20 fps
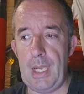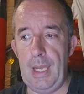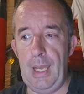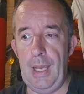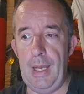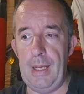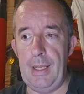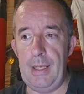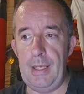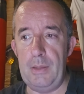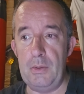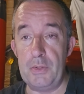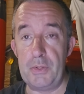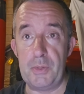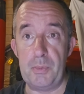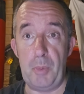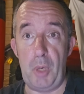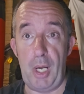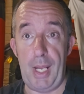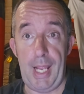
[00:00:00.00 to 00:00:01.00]
and it was
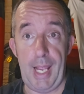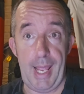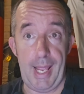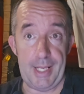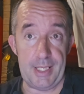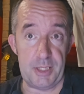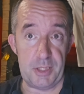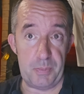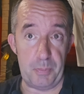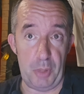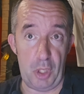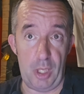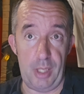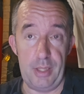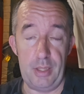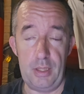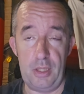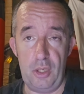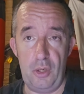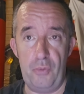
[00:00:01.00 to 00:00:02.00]
for my ex,
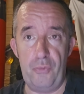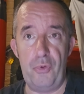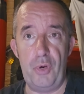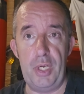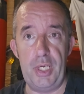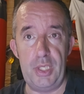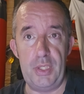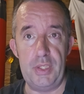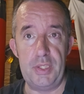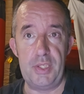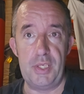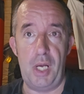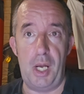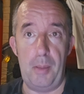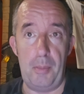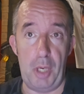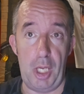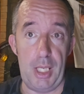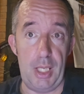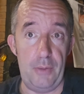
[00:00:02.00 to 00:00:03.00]
my girlfriend at the
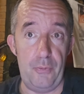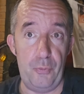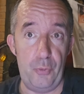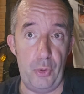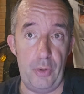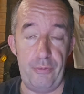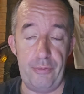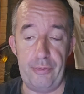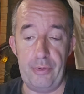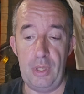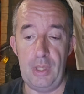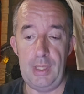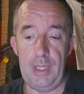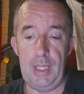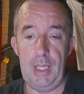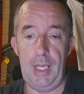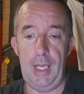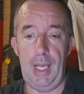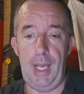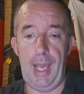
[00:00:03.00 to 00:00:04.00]
time I lived with,
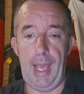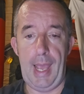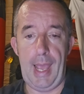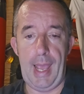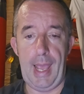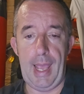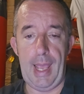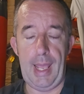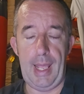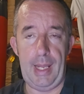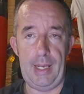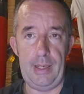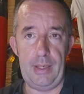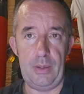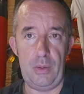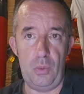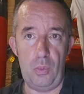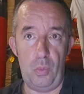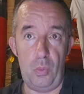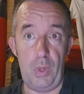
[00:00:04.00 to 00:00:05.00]

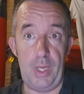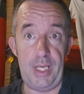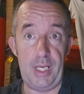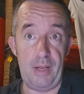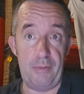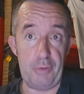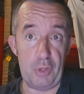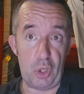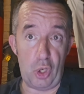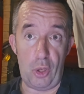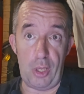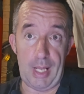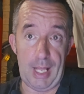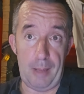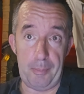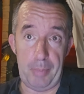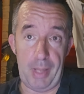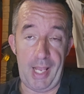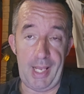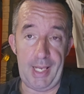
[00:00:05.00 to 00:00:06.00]
and we never got
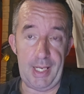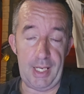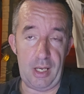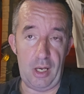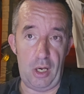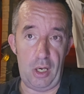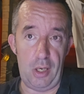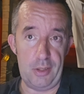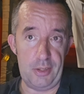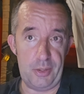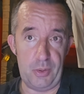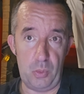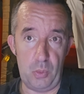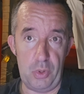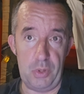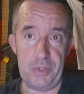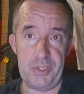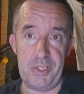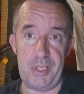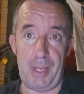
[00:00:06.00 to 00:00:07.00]
that bank card.
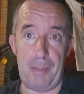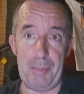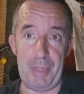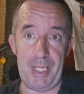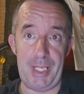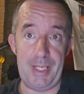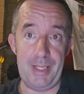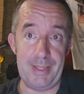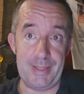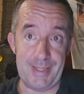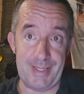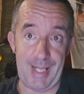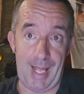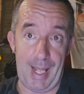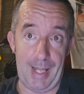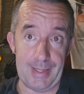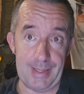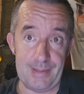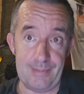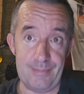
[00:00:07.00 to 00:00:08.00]
What somebody had
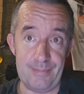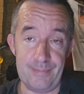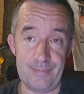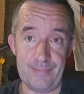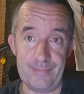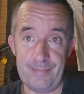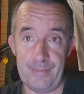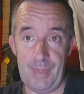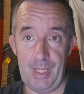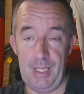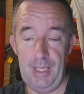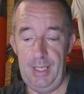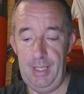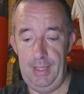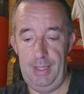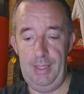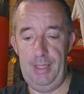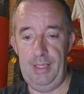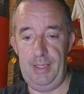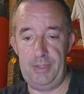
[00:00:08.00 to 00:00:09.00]
done,
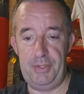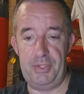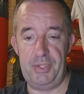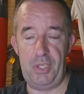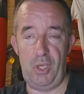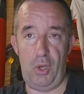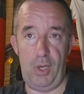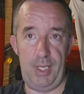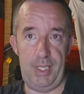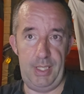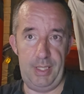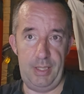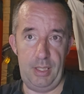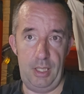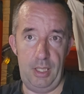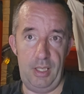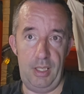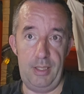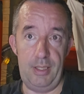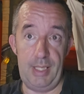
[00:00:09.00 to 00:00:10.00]
they'd signed
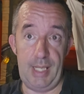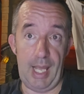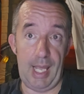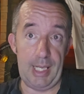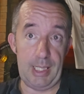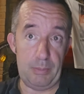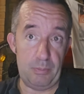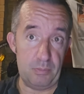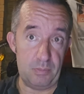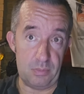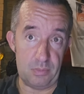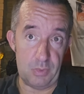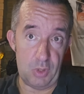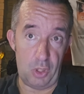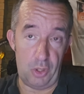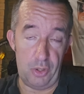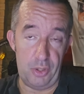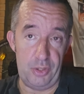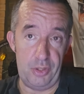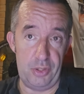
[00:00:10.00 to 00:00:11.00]
her name
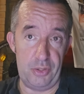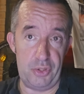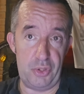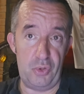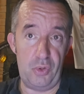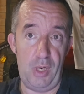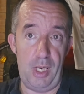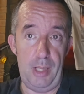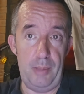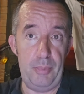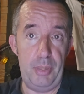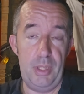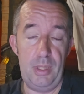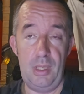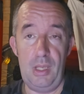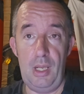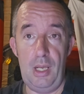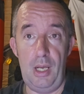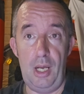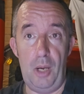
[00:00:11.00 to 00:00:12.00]
on the strip
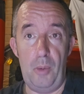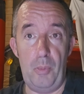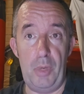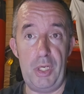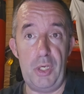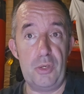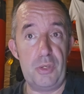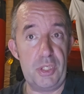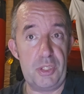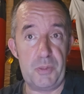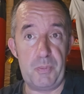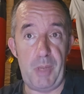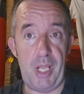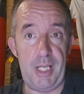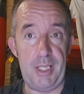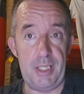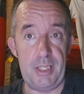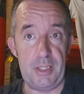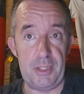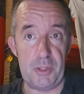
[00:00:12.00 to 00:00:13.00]
and went on a
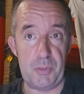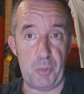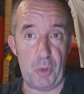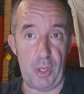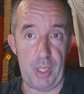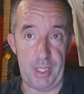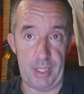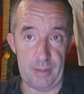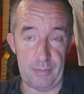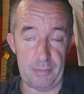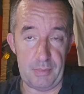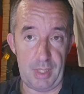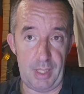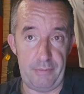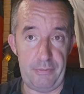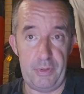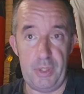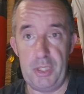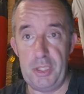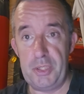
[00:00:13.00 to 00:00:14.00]
spending spree.
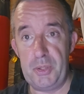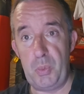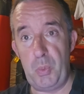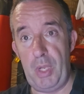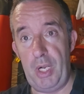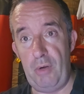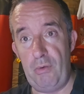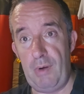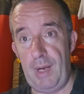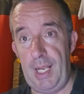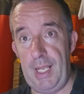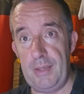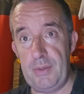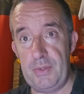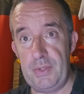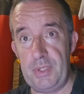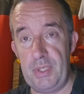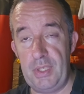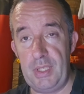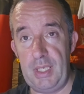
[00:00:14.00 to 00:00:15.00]
They first went
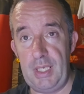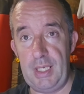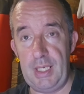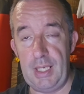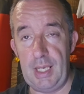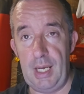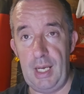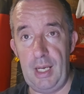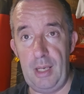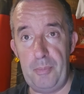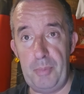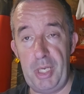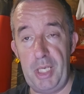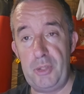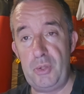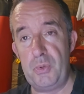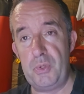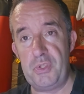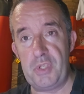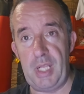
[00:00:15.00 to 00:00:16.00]
round to the
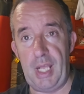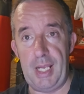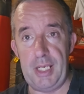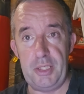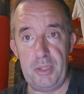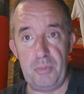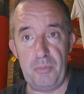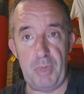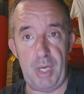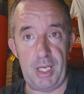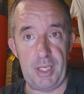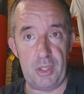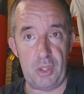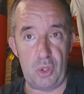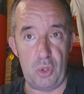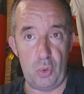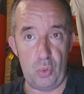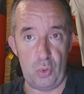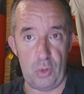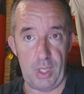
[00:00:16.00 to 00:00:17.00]
petrol station round the
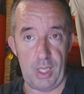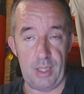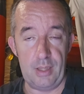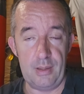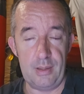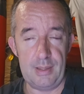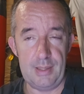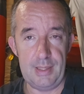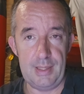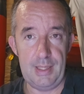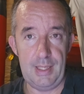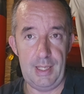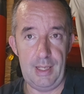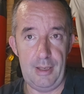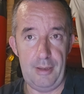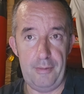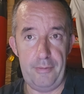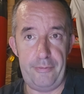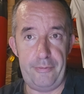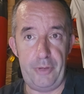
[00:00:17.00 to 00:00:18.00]
corner,
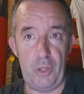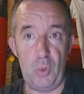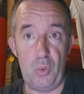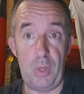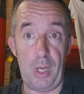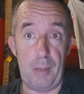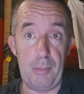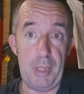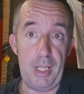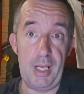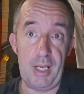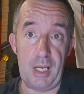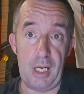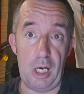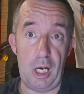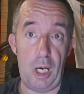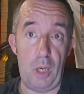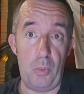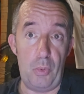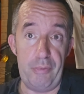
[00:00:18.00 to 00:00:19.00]
filled up their
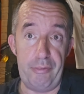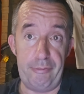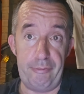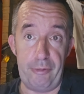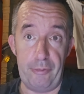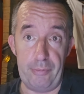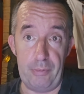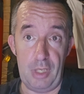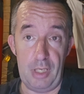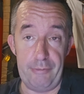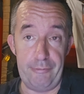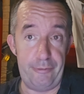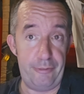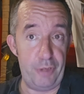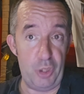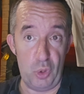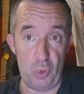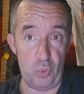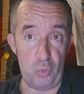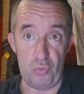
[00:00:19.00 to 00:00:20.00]
car with
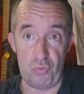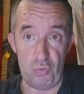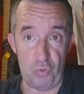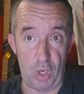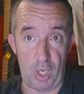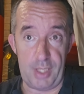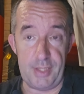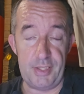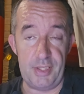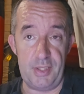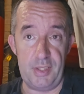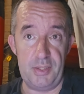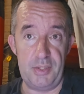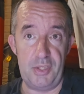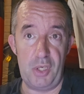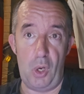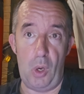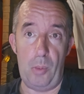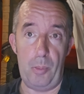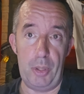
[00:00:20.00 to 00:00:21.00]
fuel right to the
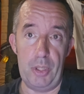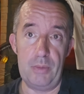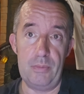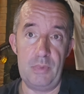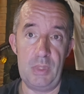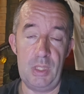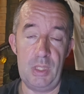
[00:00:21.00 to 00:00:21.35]
top,